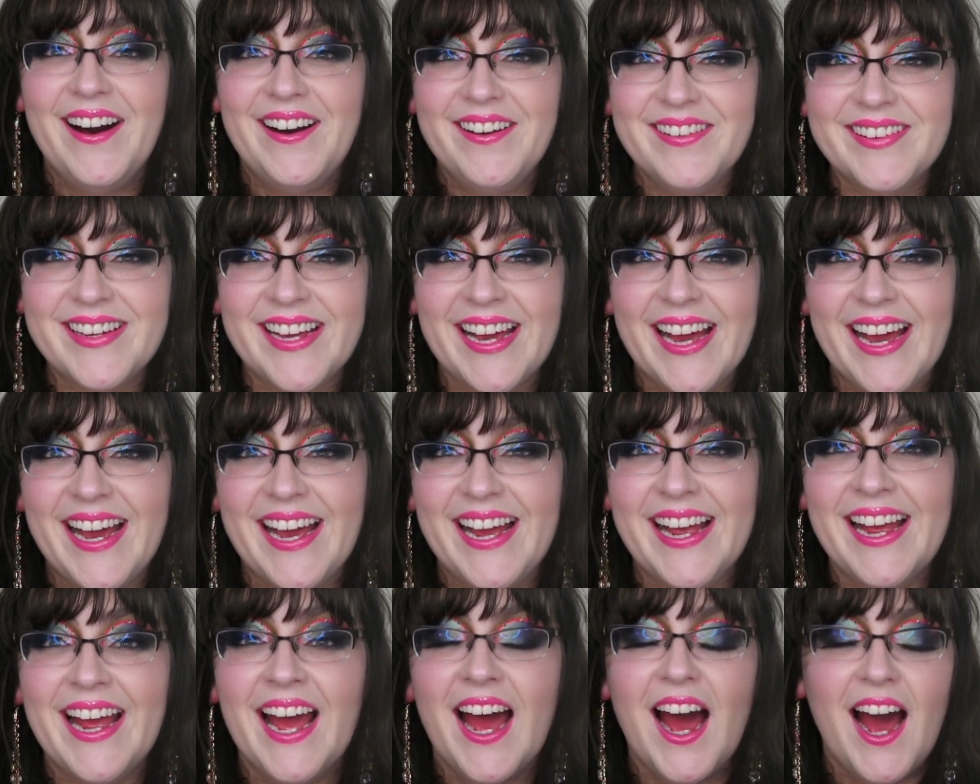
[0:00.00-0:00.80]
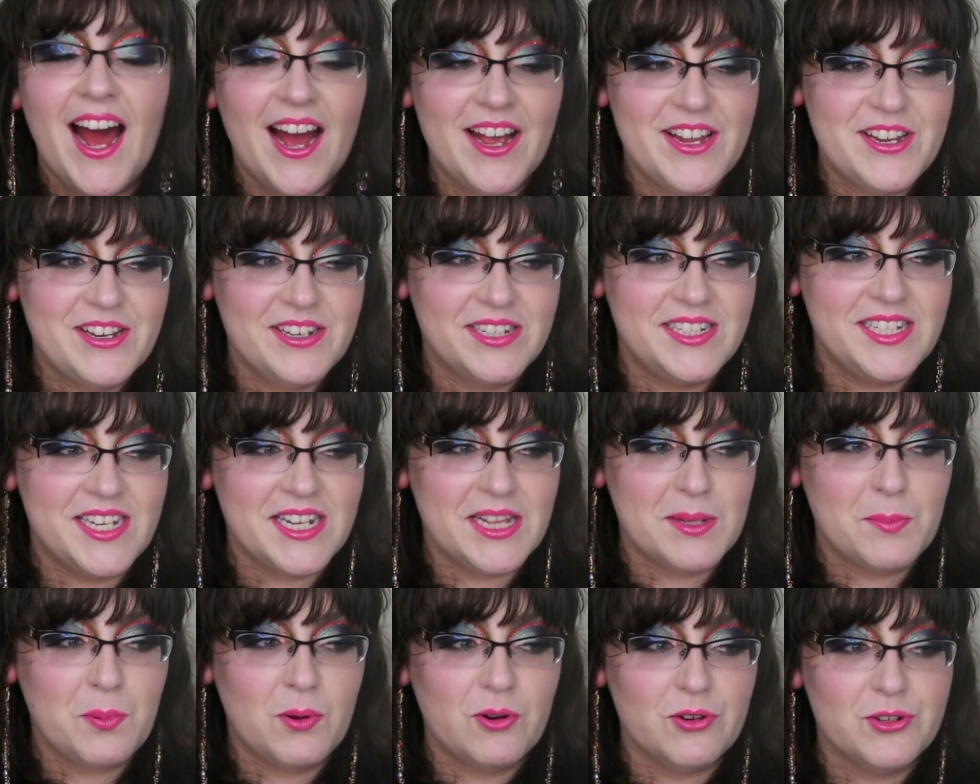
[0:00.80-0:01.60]
okay. And you could
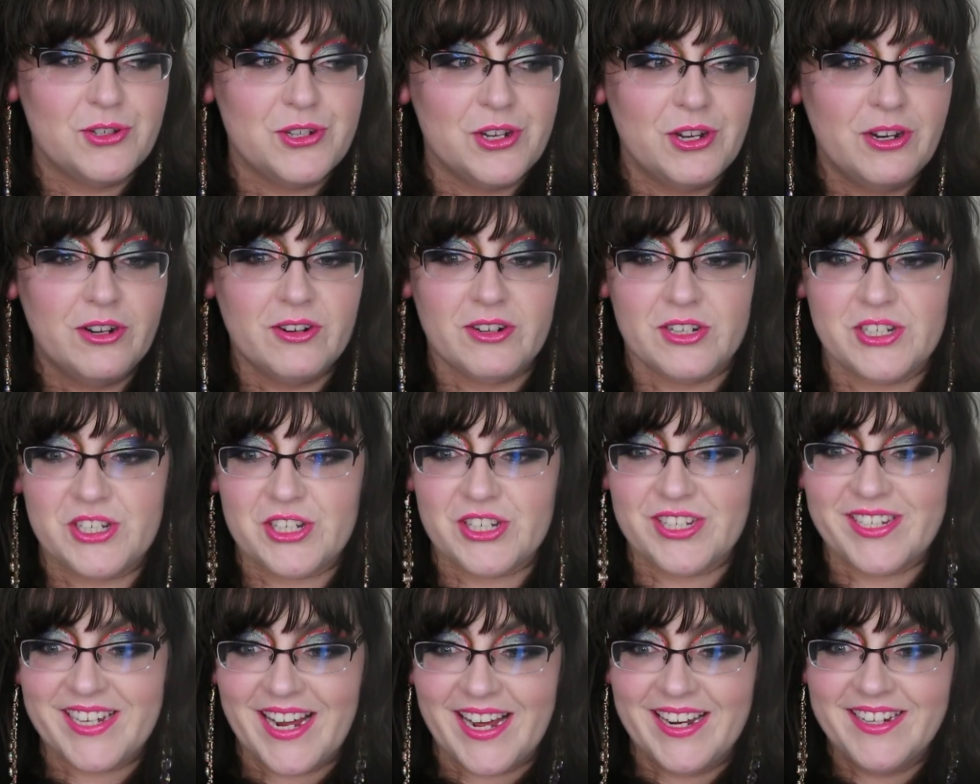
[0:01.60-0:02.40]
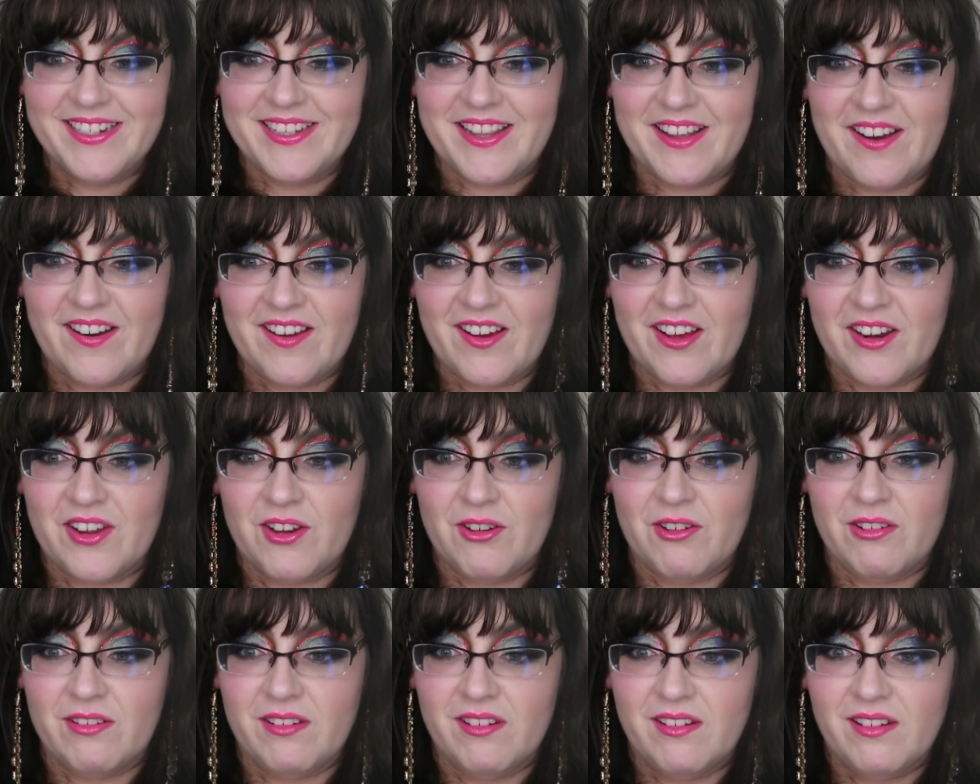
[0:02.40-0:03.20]
see the poor jeweler is just standing there kind of
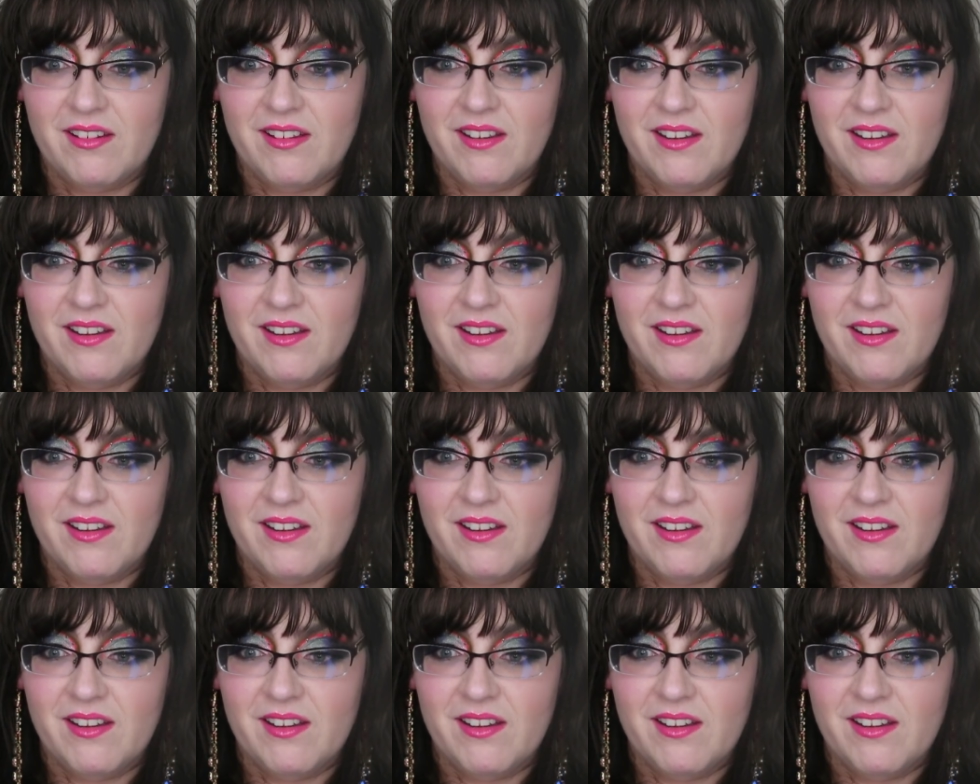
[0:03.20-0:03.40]
going,